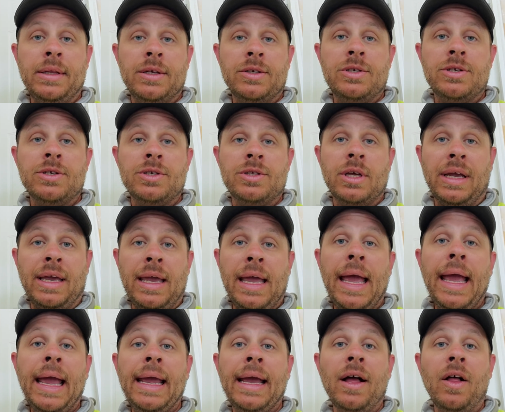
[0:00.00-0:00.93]
This is the
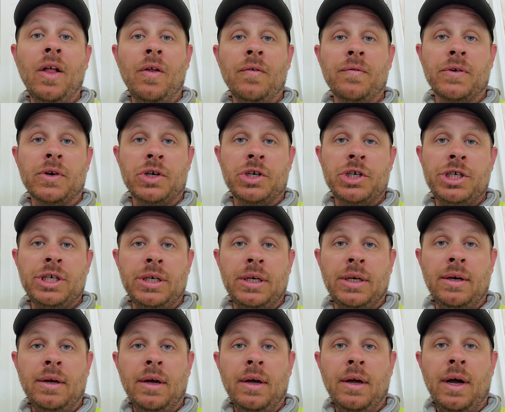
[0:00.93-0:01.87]
KL
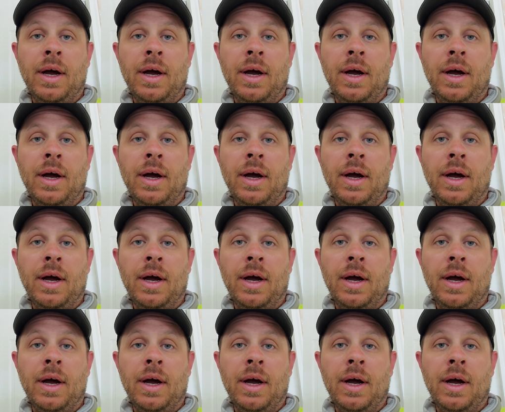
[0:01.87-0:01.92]
version